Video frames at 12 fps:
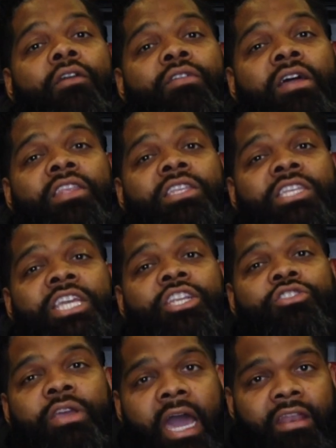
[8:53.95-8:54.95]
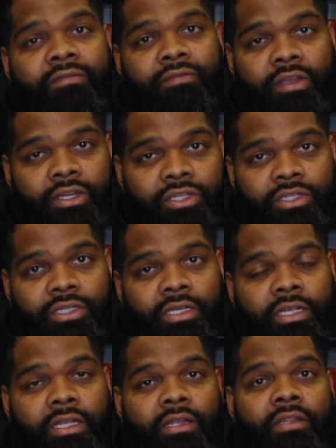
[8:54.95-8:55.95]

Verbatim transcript: I'd rather teach you how to fish